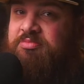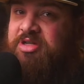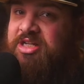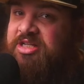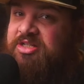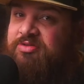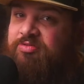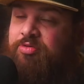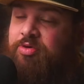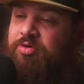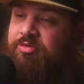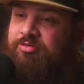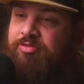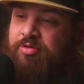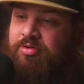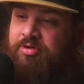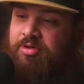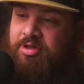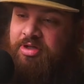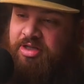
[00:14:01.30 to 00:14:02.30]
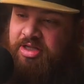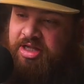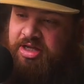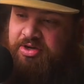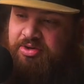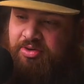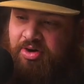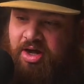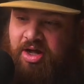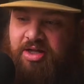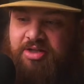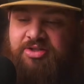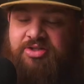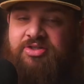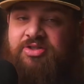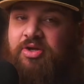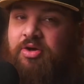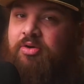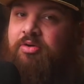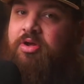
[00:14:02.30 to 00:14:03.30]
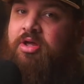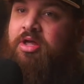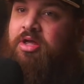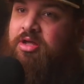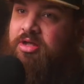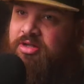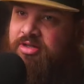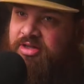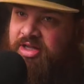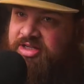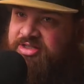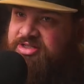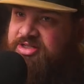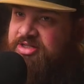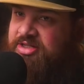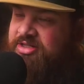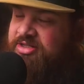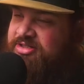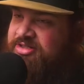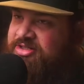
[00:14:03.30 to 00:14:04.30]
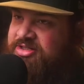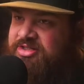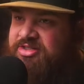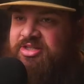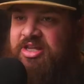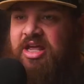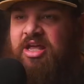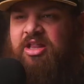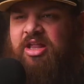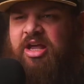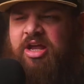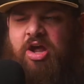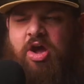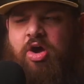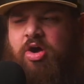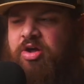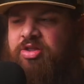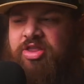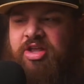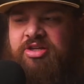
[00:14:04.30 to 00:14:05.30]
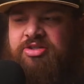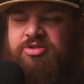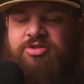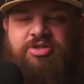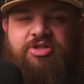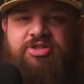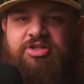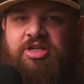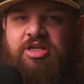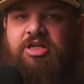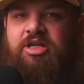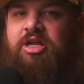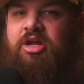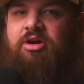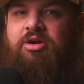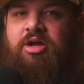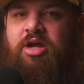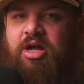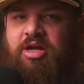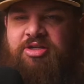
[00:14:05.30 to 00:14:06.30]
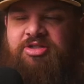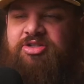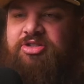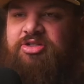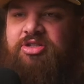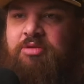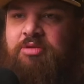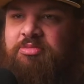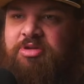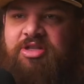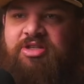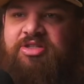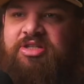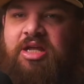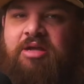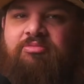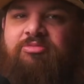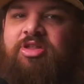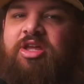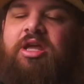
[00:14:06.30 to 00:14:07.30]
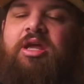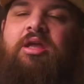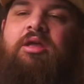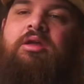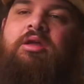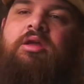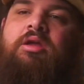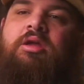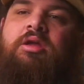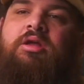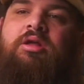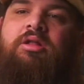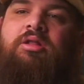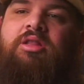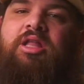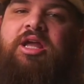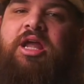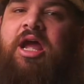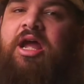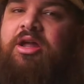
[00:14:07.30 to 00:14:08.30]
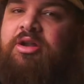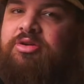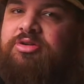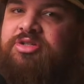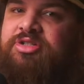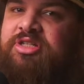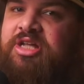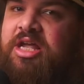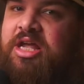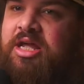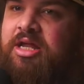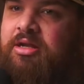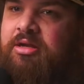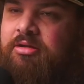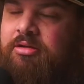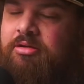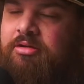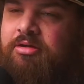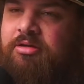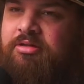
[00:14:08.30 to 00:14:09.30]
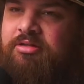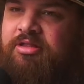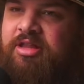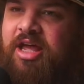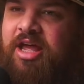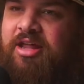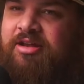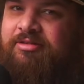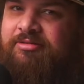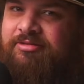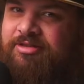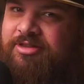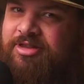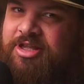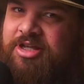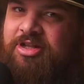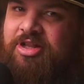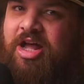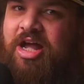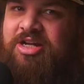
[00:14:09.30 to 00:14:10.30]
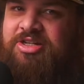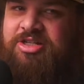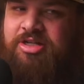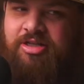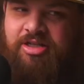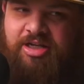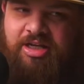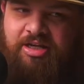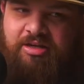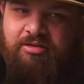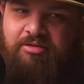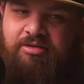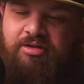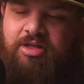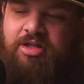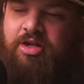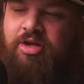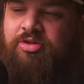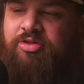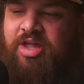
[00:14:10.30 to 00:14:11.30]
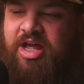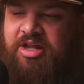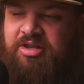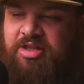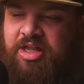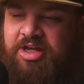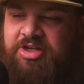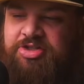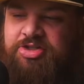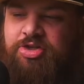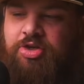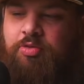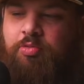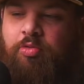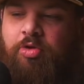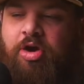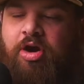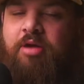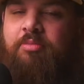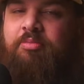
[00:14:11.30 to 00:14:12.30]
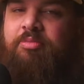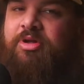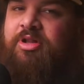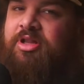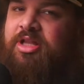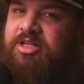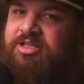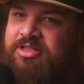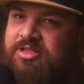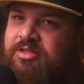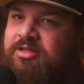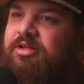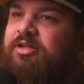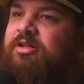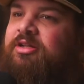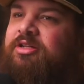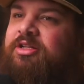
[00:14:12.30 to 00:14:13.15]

to be as fruitful later on. So like to say like, oh, things are just going to carry on. It's just going to be the same thing. Like, I understand that theologically, that should work, but let's